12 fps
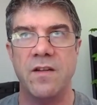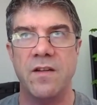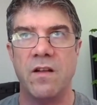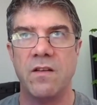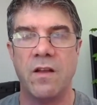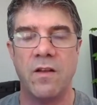And,
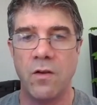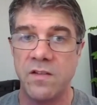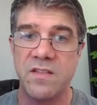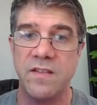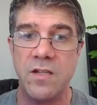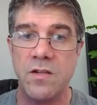and
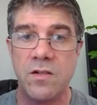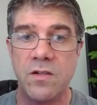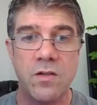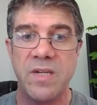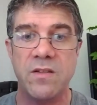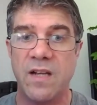honestly, you
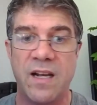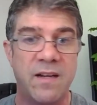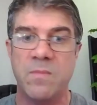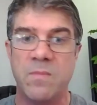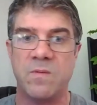could be in your, I'm,